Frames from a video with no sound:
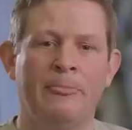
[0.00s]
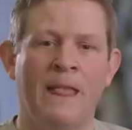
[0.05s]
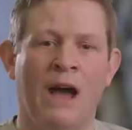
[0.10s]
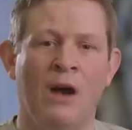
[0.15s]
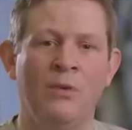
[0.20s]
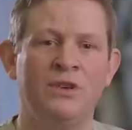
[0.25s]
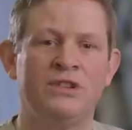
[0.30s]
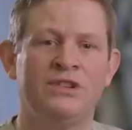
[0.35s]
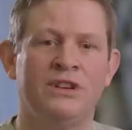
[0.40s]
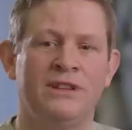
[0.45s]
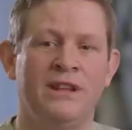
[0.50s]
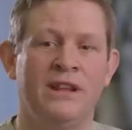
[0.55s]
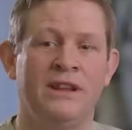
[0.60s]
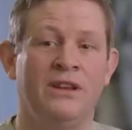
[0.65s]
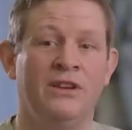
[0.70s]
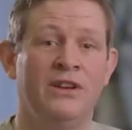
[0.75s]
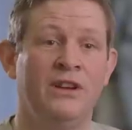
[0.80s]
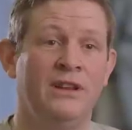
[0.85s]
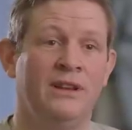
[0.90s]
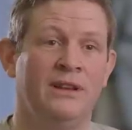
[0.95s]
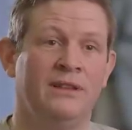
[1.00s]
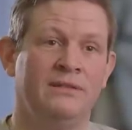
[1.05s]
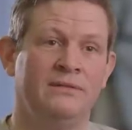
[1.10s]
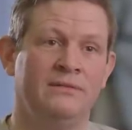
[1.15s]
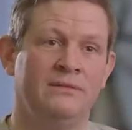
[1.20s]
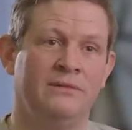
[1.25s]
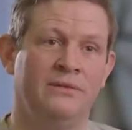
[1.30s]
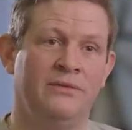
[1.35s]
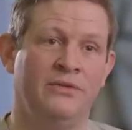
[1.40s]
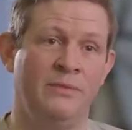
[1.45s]
I wish I'd done it earlier,
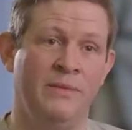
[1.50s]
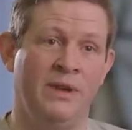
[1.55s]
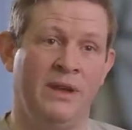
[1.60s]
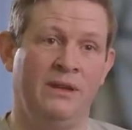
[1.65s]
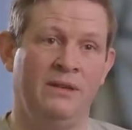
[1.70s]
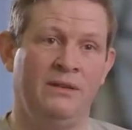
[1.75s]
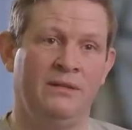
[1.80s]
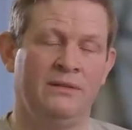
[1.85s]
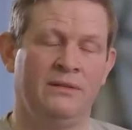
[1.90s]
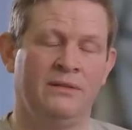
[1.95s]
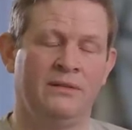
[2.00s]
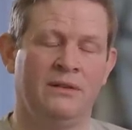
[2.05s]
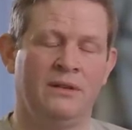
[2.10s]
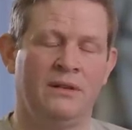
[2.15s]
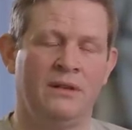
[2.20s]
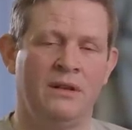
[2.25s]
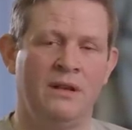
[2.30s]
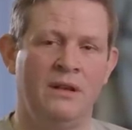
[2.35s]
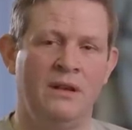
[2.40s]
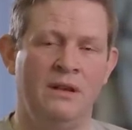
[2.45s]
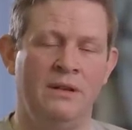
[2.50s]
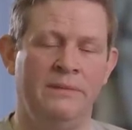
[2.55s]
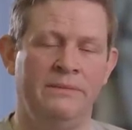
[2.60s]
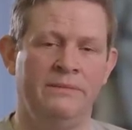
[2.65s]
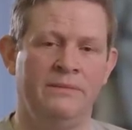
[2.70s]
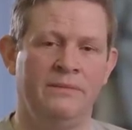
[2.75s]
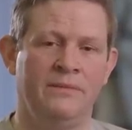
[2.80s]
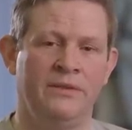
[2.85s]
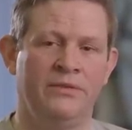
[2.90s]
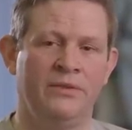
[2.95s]
for me, um,
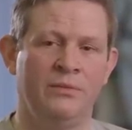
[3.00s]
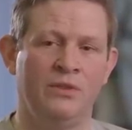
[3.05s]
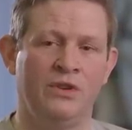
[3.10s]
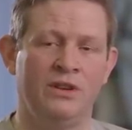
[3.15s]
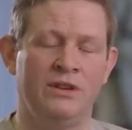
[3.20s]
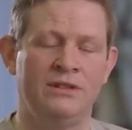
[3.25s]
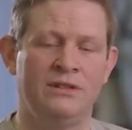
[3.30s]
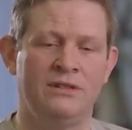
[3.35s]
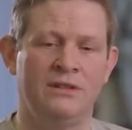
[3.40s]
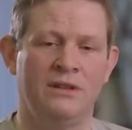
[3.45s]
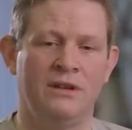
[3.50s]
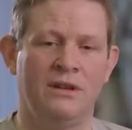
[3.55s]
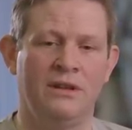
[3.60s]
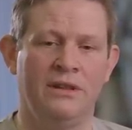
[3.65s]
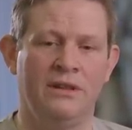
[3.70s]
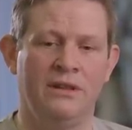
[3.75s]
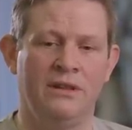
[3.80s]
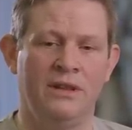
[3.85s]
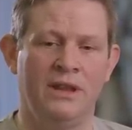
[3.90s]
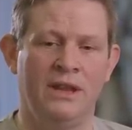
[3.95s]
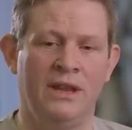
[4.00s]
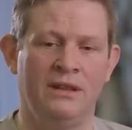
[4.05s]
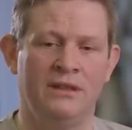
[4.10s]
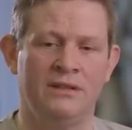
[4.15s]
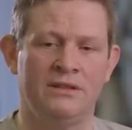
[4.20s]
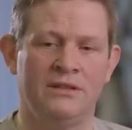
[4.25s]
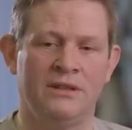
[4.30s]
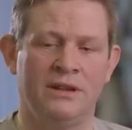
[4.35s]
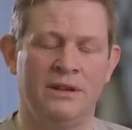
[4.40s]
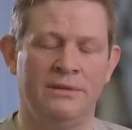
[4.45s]
if I'm honest. Uh,
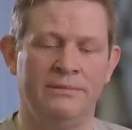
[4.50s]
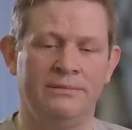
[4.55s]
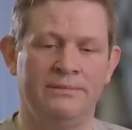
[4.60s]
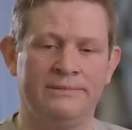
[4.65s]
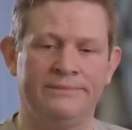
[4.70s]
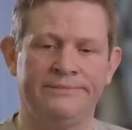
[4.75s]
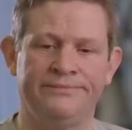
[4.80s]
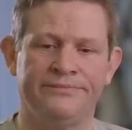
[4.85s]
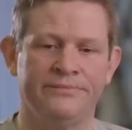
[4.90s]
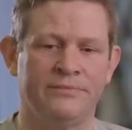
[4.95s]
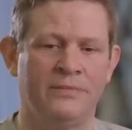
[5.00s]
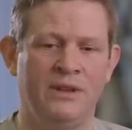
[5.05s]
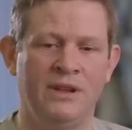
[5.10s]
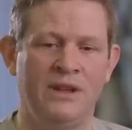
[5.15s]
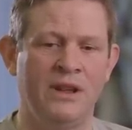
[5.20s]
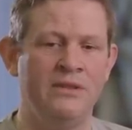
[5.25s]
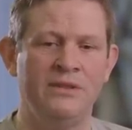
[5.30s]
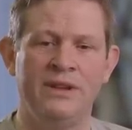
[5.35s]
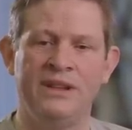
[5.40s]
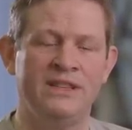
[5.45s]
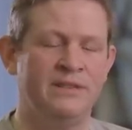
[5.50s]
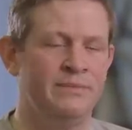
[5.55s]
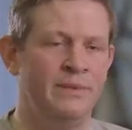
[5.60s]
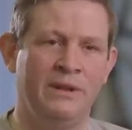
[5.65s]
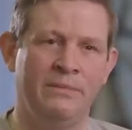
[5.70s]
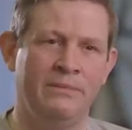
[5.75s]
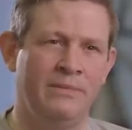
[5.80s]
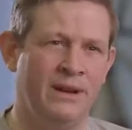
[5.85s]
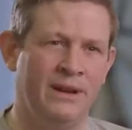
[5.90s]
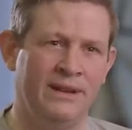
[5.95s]
it, um, you don't need to
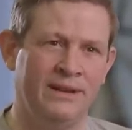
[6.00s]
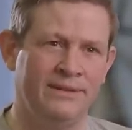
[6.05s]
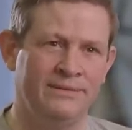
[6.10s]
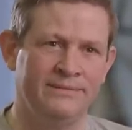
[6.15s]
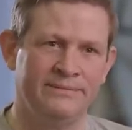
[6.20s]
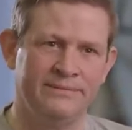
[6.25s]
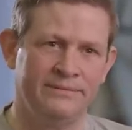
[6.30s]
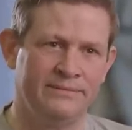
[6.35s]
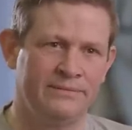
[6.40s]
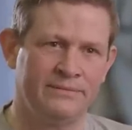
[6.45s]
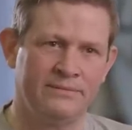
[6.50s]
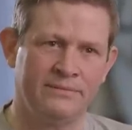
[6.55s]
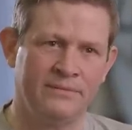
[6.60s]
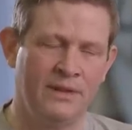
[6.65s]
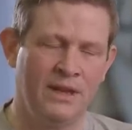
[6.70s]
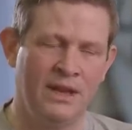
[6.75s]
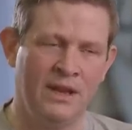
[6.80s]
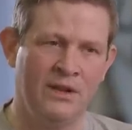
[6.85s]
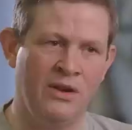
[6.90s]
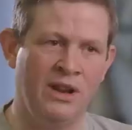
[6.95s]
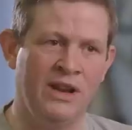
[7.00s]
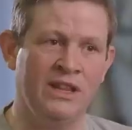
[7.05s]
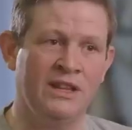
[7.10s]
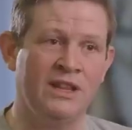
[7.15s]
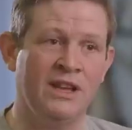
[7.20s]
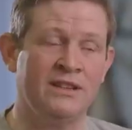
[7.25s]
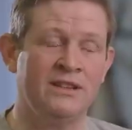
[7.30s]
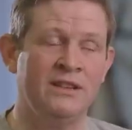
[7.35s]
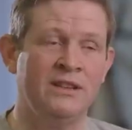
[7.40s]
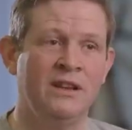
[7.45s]
be in pain, you know, and it
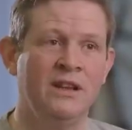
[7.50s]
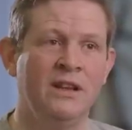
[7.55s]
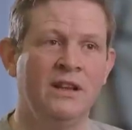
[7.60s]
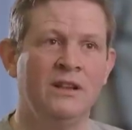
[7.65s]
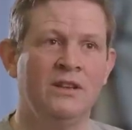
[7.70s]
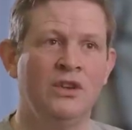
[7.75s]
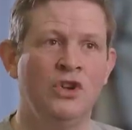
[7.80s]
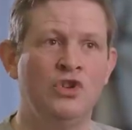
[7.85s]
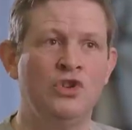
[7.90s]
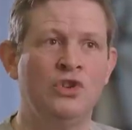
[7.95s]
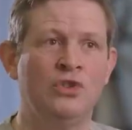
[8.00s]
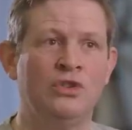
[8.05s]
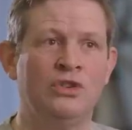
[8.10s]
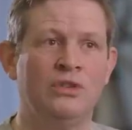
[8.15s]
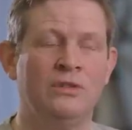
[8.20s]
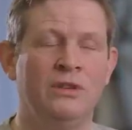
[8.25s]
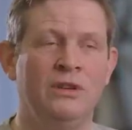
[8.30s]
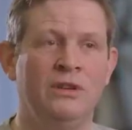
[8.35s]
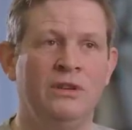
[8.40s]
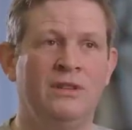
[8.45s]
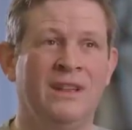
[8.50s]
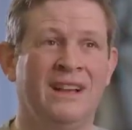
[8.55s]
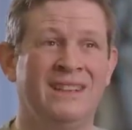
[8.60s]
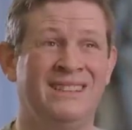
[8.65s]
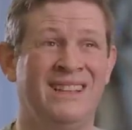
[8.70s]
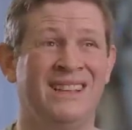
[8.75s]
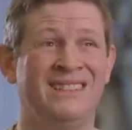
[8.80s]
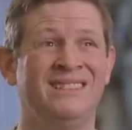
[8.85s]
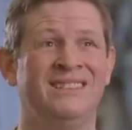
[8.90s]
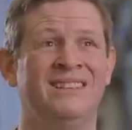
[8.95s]
doesn't, as long as,
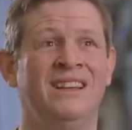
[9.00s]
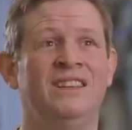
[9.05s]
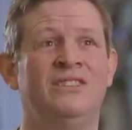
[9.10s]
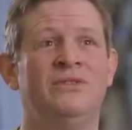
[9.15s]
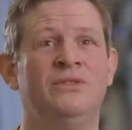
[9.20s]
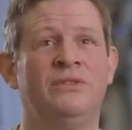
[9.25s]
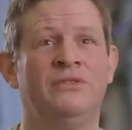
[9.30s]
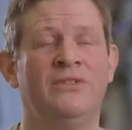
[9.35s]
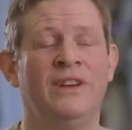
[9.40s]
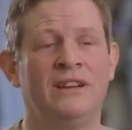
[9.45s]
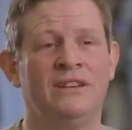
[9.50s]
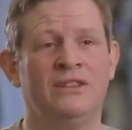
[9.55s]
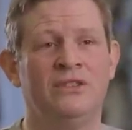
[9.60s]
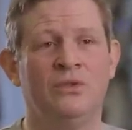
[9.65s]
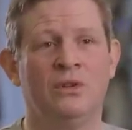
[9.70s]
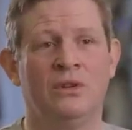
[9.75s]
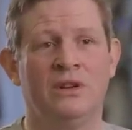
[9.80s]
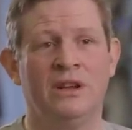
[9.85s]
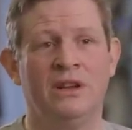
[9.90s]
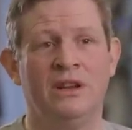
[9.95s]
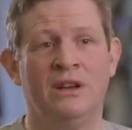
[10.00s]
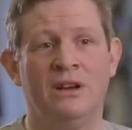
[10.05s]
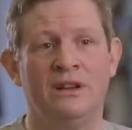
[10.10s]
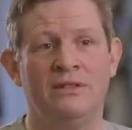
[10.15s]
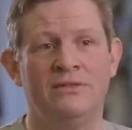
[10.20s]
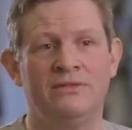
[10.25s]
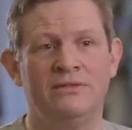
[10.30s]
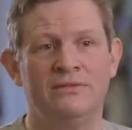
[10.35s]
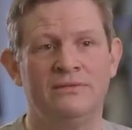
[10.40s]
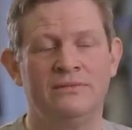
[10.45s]
it doesn't need to affect your quality of
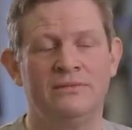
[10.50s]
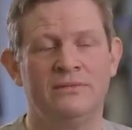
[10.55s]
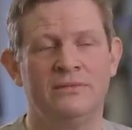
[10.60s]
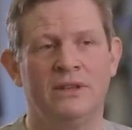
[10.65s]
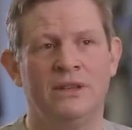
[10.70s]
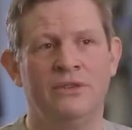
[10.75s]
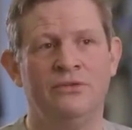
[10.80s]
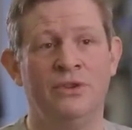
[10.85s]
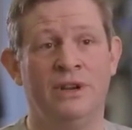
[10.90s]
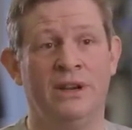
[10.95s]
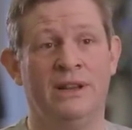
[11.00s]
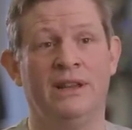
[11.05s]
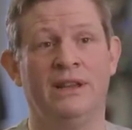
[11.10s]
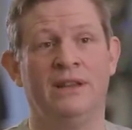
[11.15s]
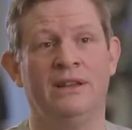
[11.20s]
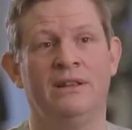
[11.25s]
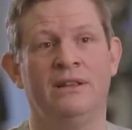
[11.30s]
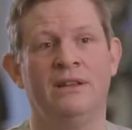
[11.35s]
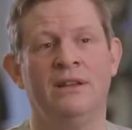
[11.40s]
life, really.